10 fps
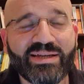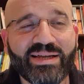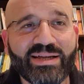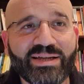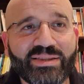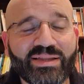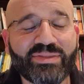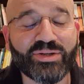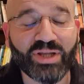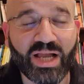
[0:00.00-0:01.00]
at
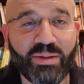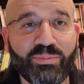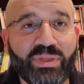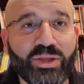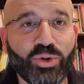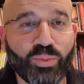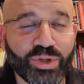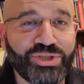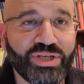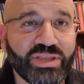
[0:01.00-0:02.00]
the time that you're
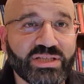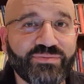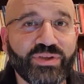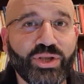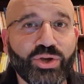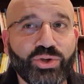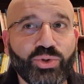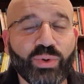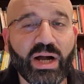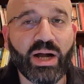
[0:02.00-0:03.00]
watching this video
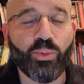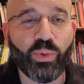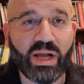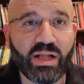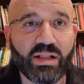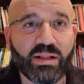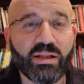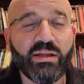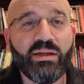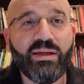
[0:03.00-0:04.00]
you are well
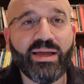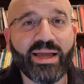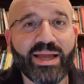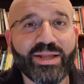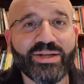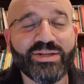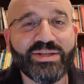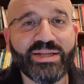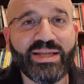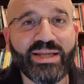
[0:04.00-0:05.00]

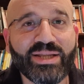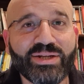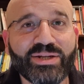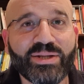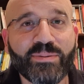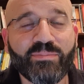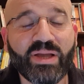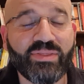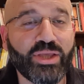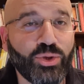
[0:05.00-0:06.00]
and
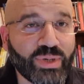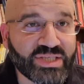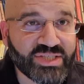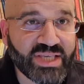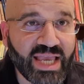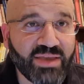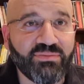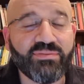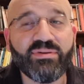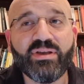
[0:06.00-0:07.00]
that you are
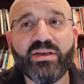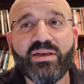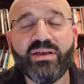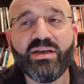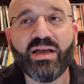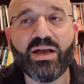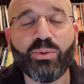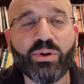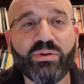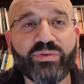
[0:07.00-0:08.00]
safe
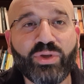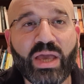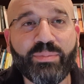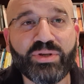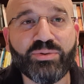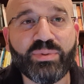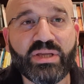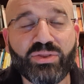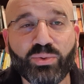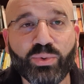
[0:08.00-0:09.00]
wherever you happen to be
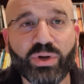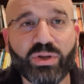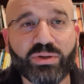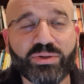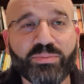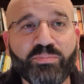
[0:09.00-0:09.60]
in the world.